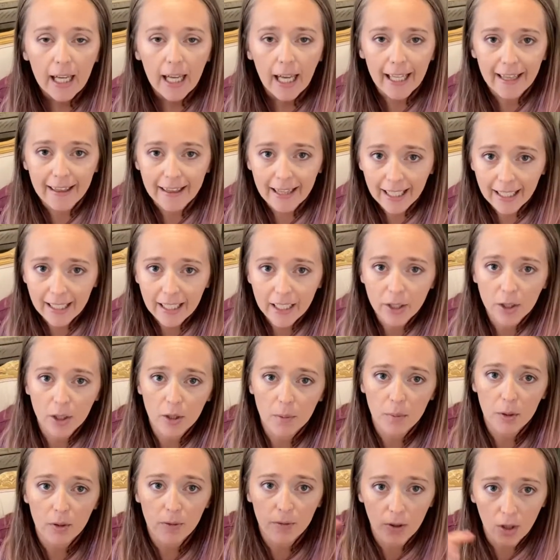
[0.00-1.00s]
And then I could
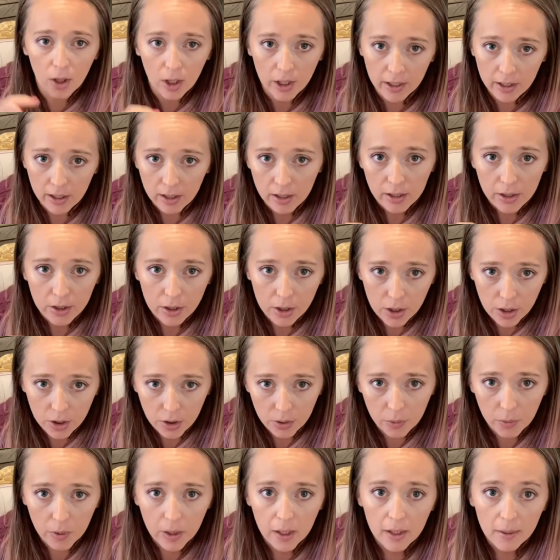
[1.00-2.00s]
move on
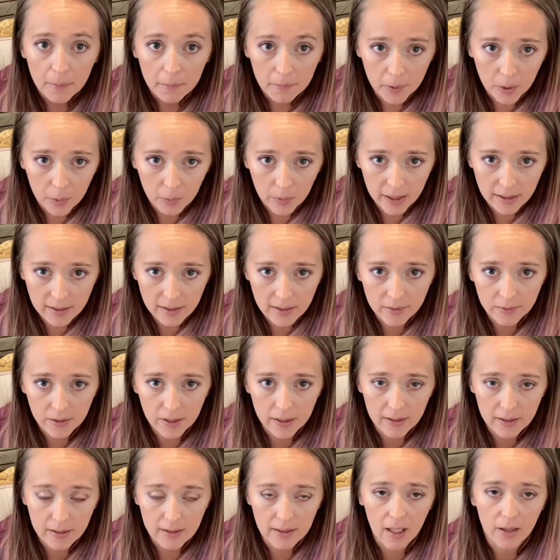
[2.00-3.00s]
to the rest of
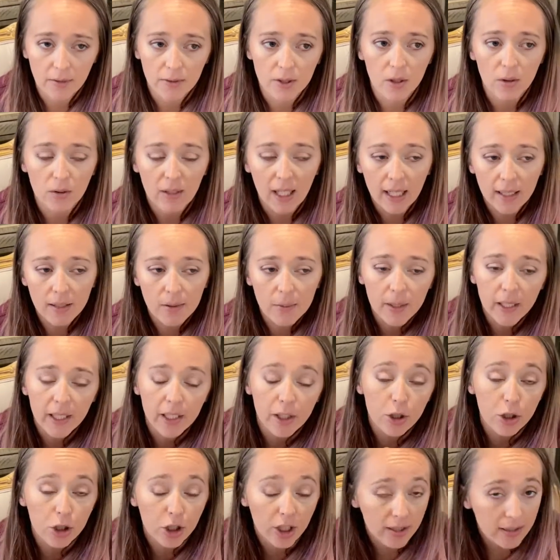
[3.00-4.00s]
this stuff. So last week, I
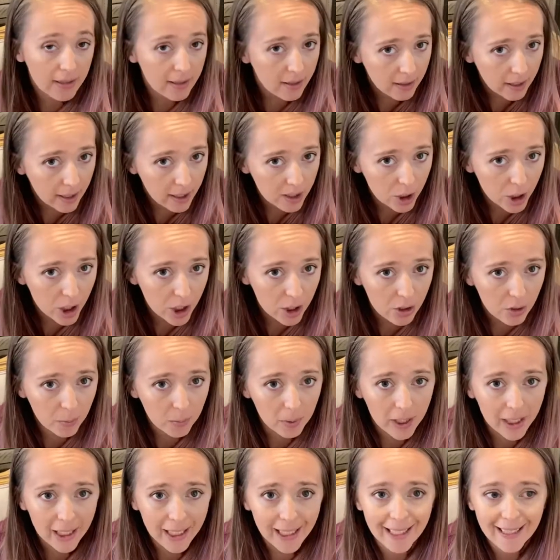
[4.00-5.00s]
just did educational
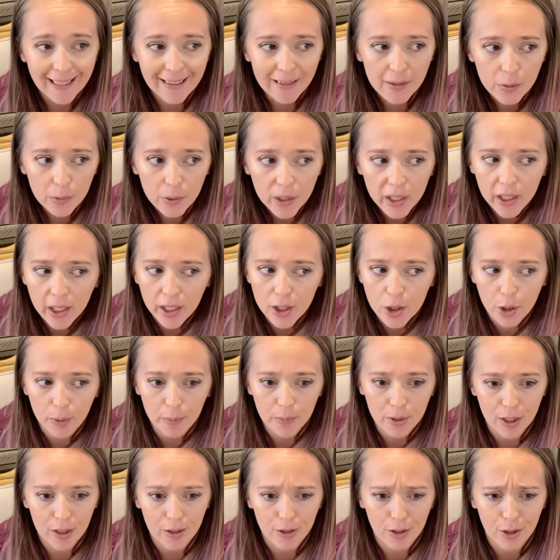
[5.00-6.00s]
planning. This week, I
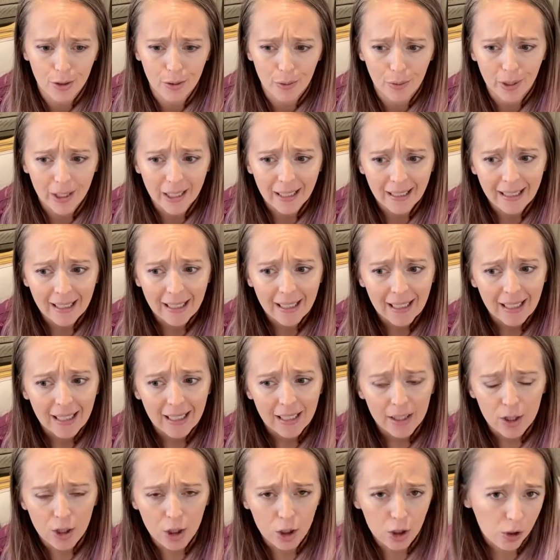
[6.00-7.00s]
jumped into
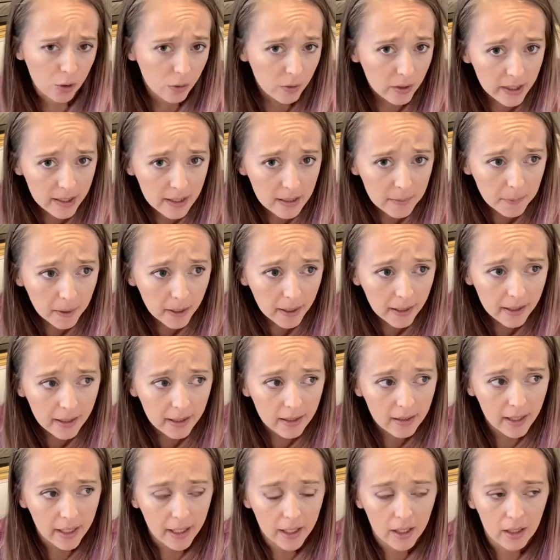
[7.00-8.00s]
to-do list planning,
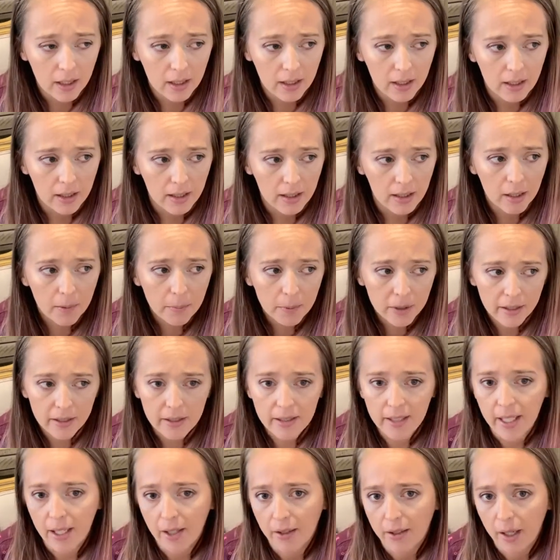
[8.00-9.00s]
like Kimball needs a
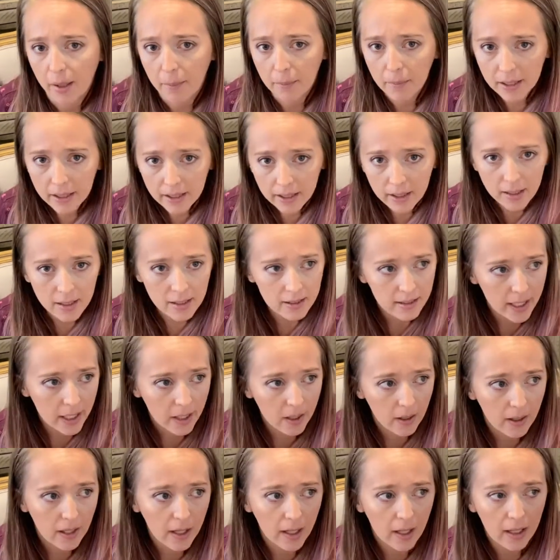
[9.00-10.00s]
haircut, Malia needs a
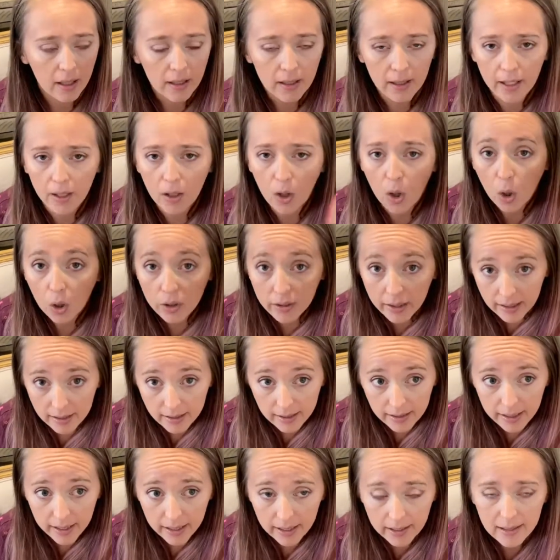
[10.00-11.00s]
haircut, like all these
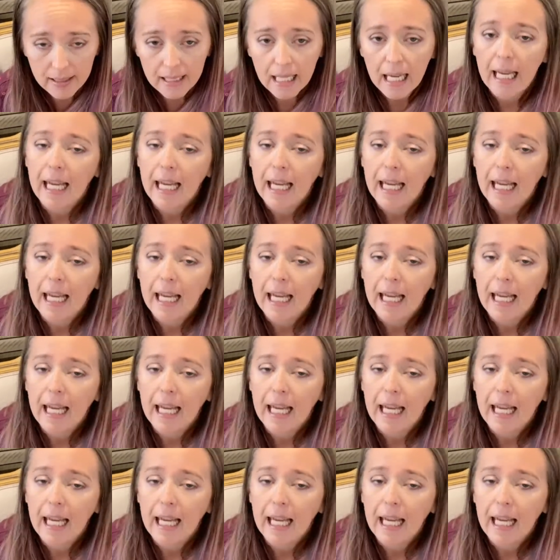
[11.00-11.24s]
things.